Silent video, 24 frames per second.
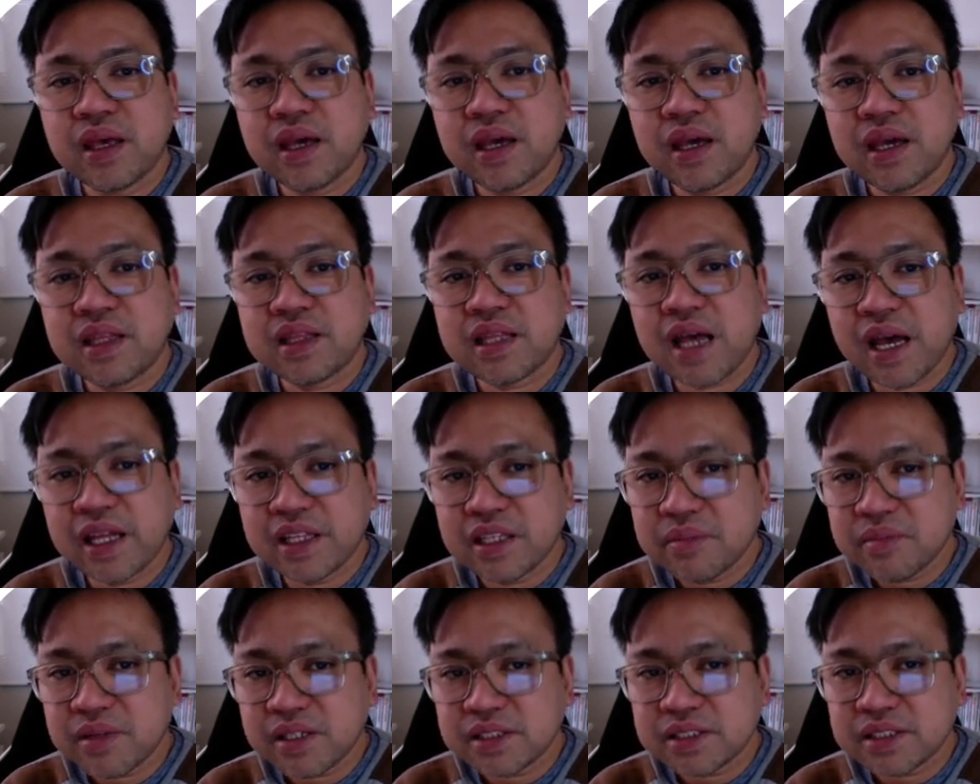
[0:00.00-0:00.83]
In
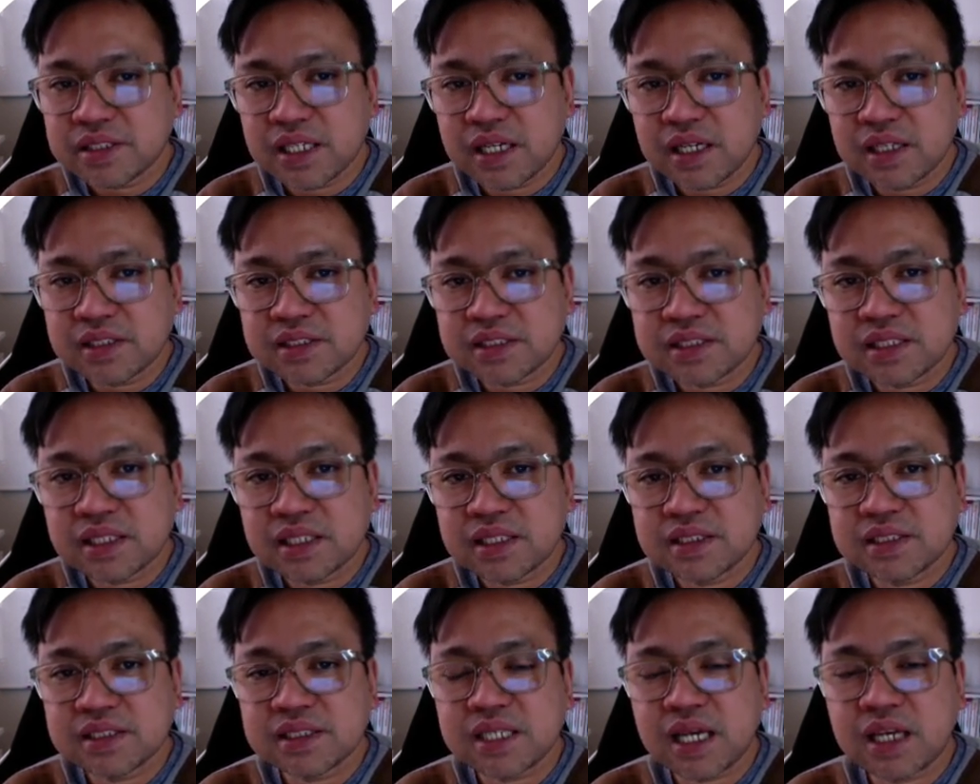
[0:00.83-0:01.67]
animal cells,
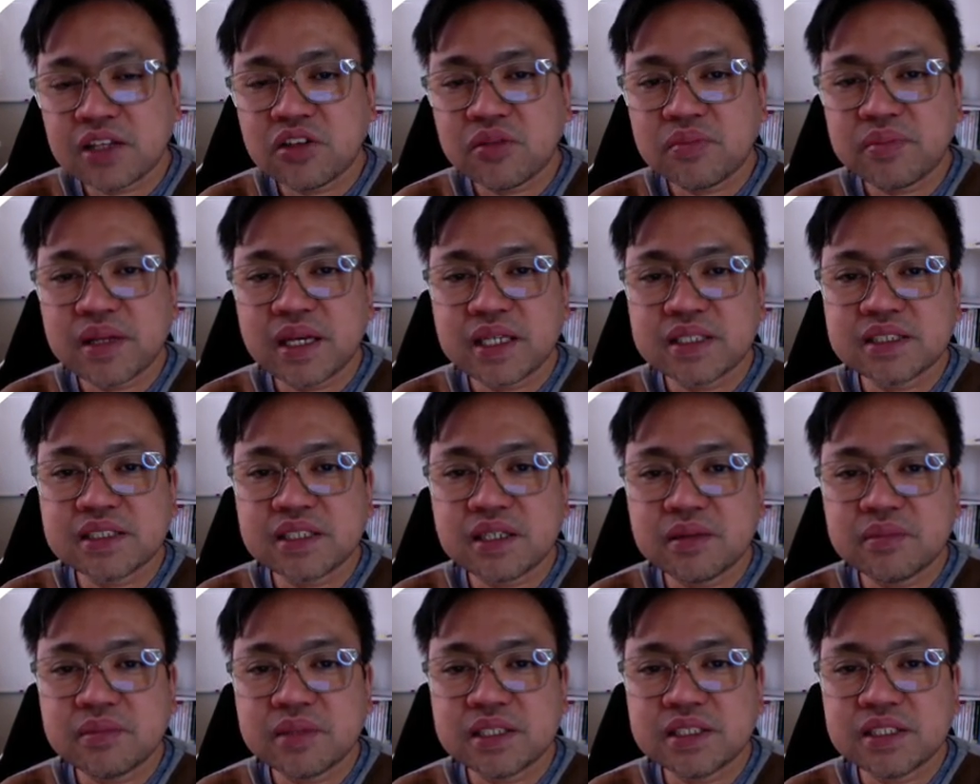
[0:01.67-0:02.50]
the
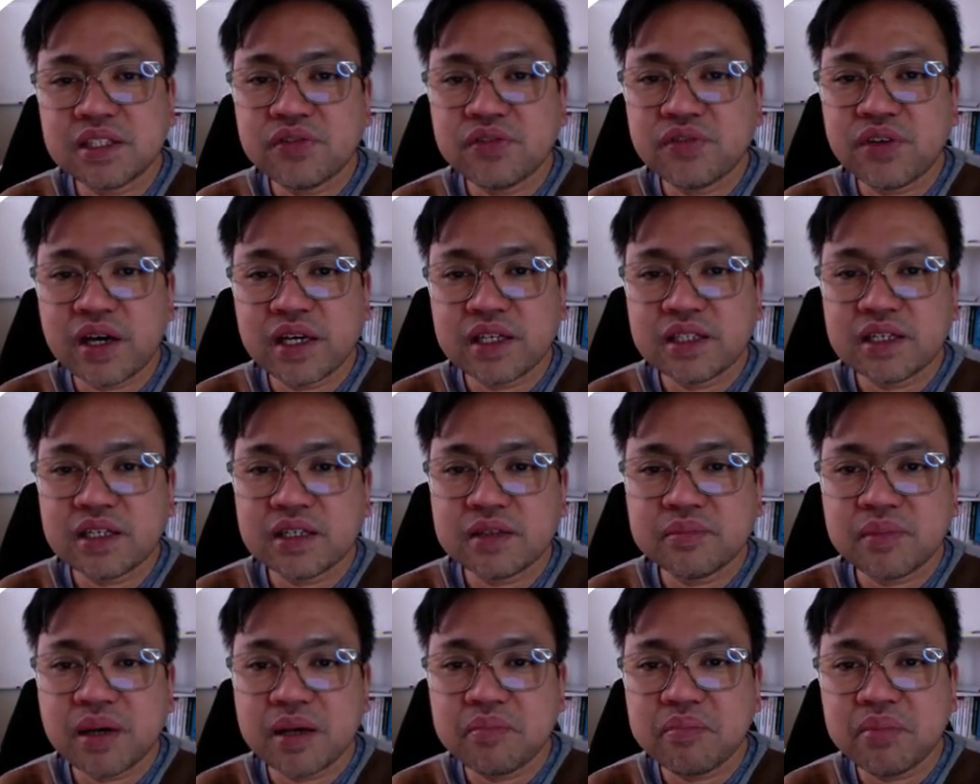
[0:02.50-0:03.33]
cytoplasm is divided
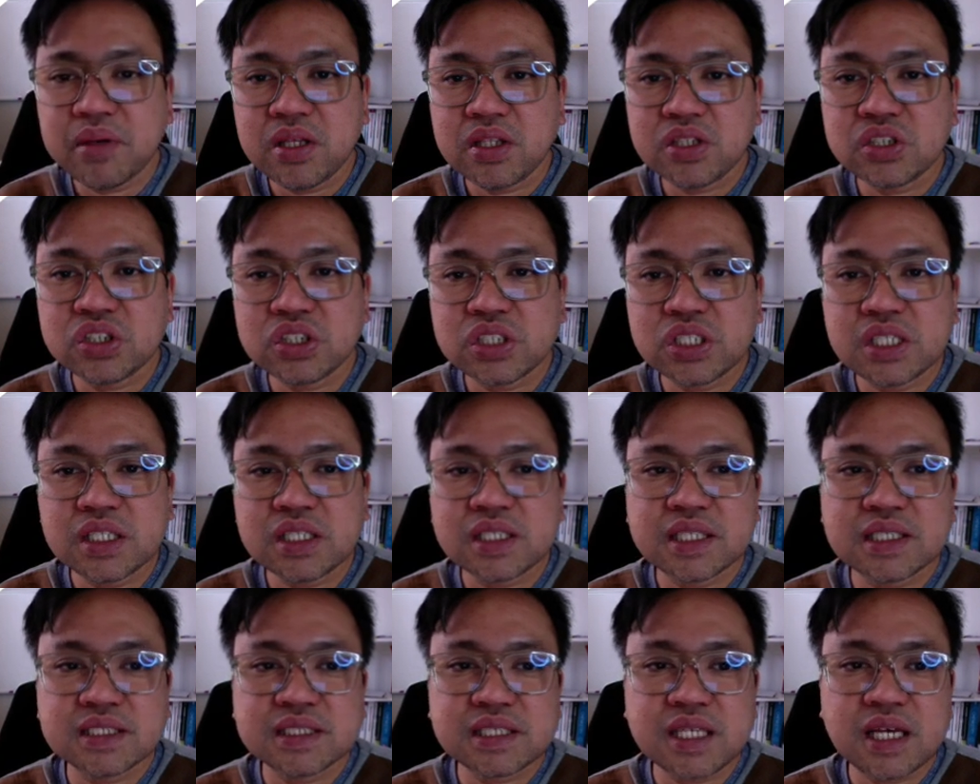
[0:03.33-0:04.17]
by pinching the
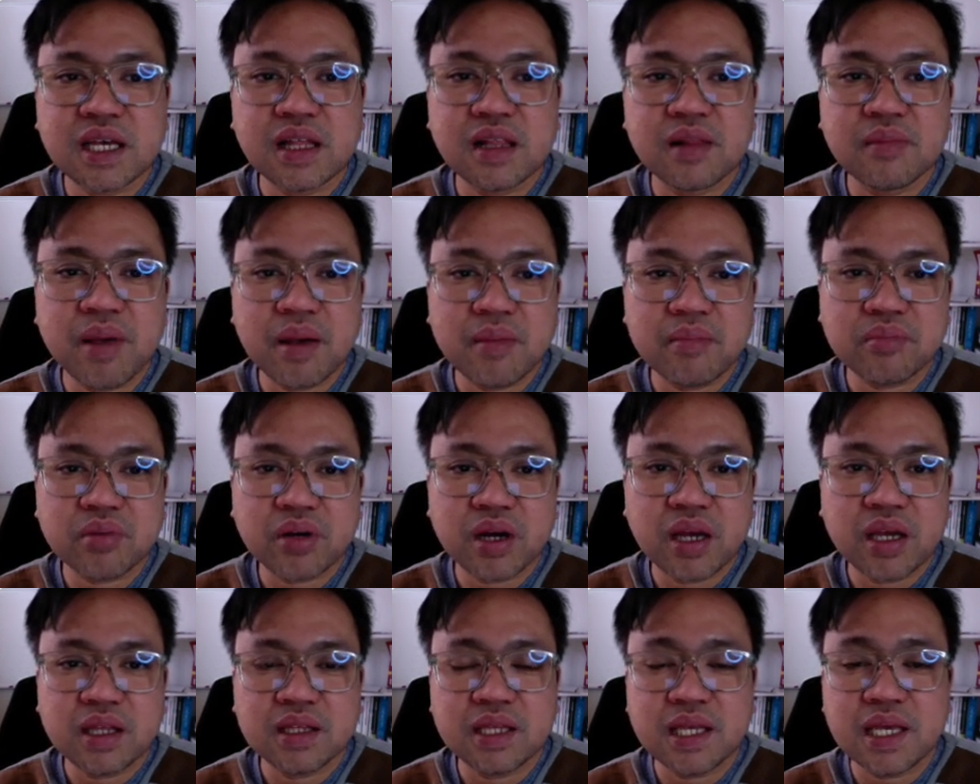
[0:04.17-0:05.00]
cell
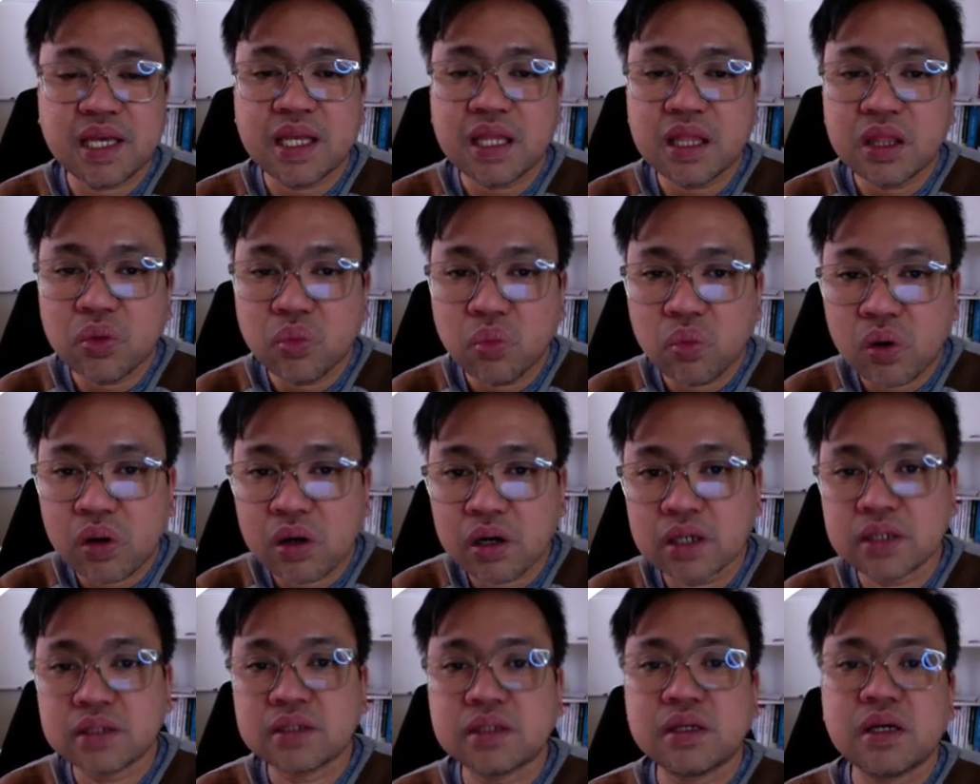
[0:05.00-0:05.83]
membrane
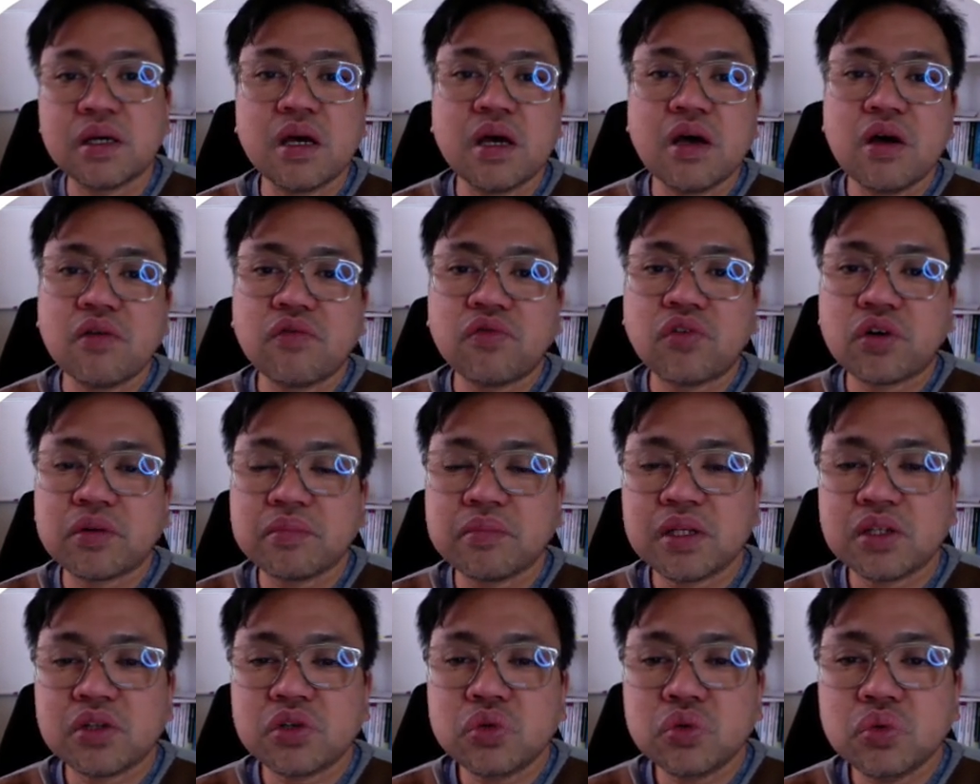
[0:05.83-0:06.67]
inward,
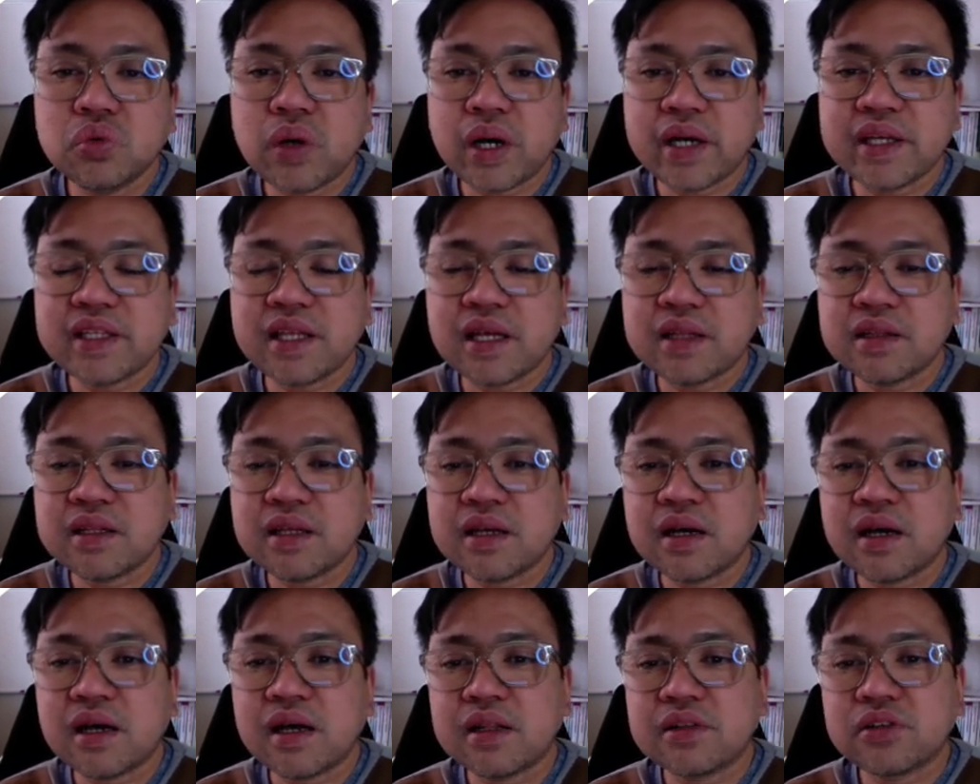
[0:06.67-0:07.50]
forming two
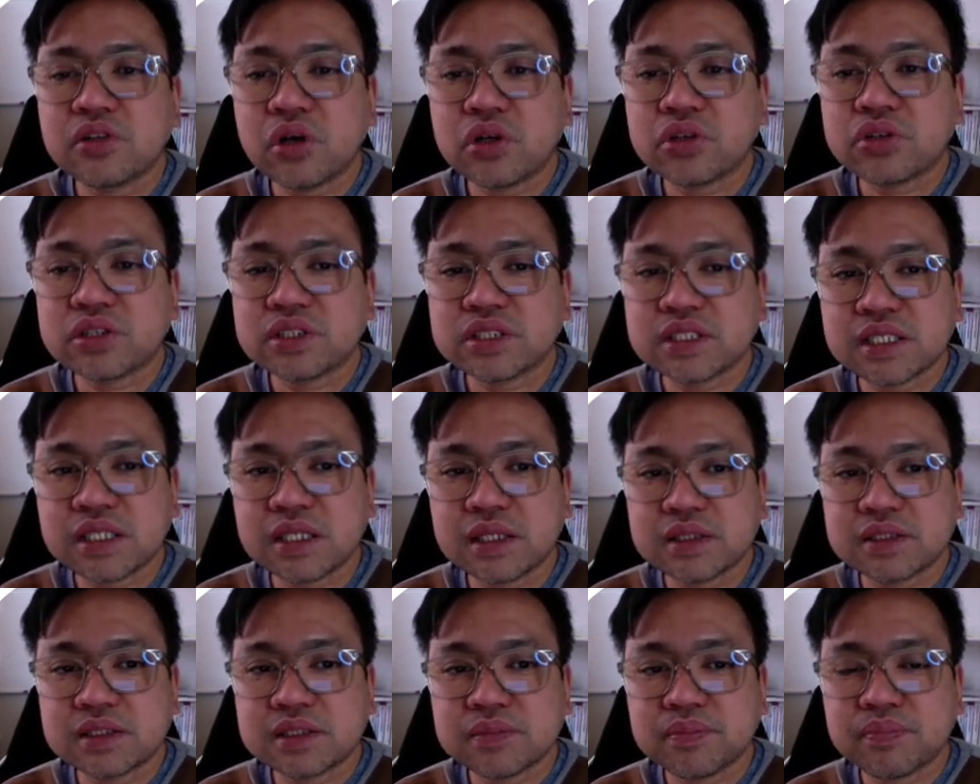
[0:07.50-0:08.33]
identical daughter
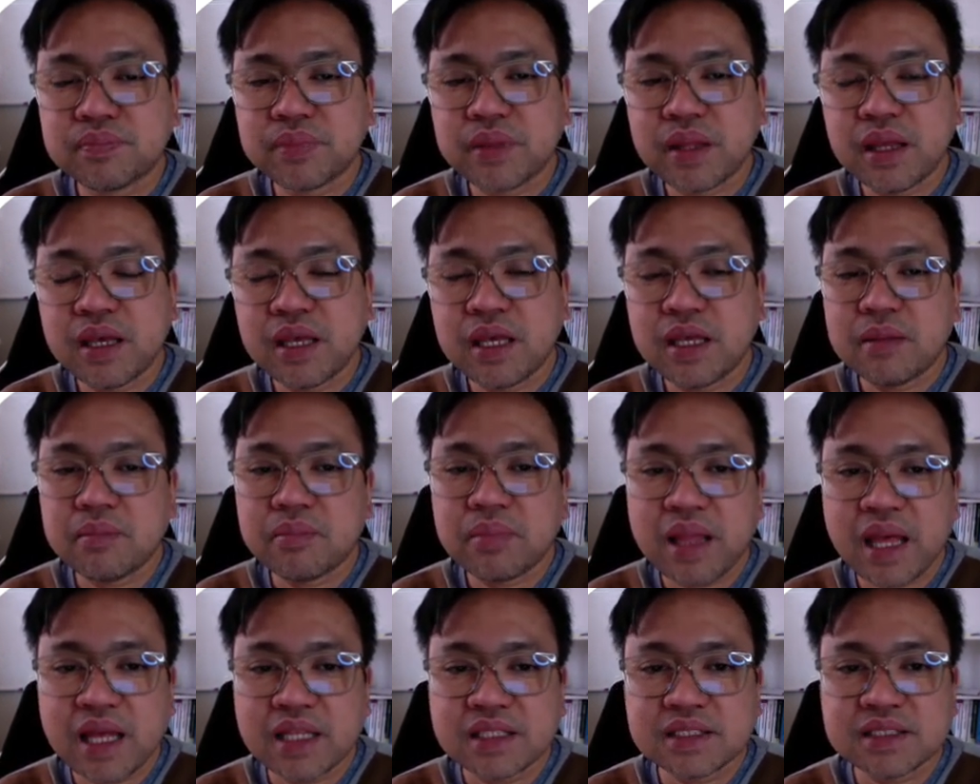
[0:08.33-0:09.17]
cells. In
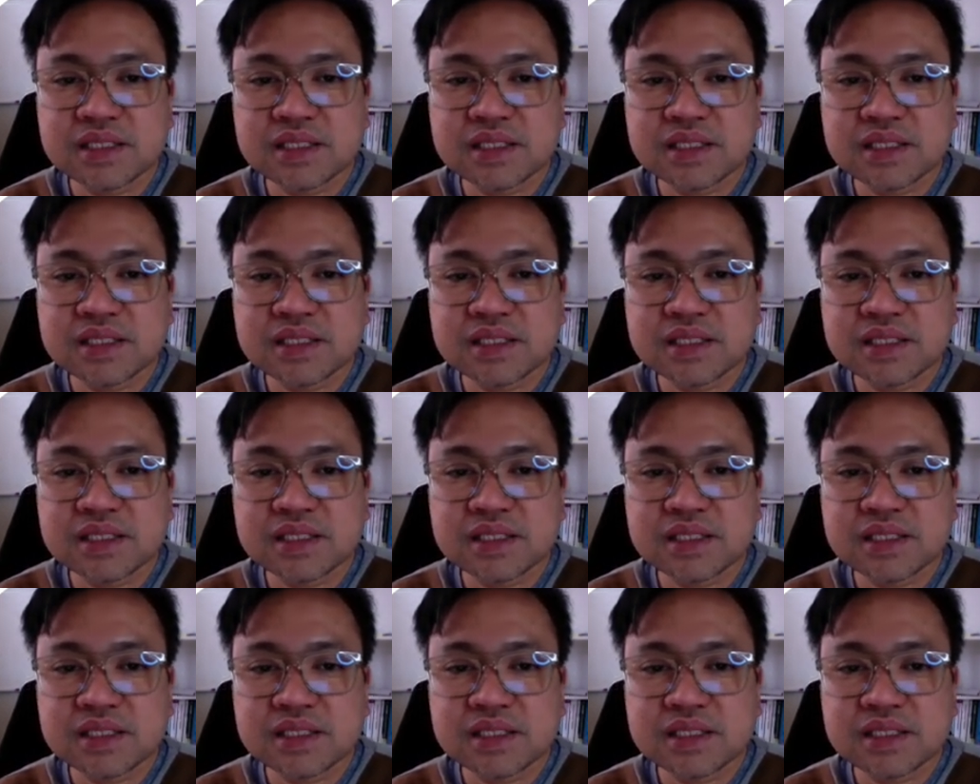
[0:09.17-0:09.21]
plant